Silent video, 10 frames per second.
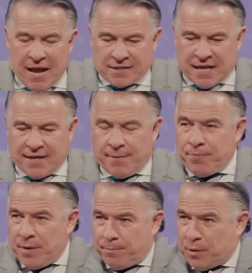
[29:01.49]
it's like,
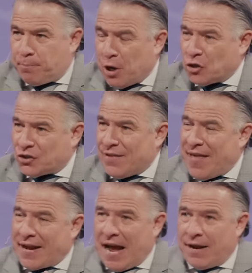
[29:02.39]
the person
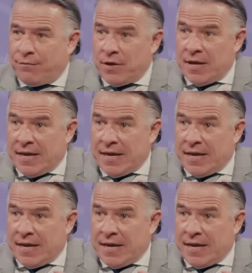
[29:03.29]
that kind of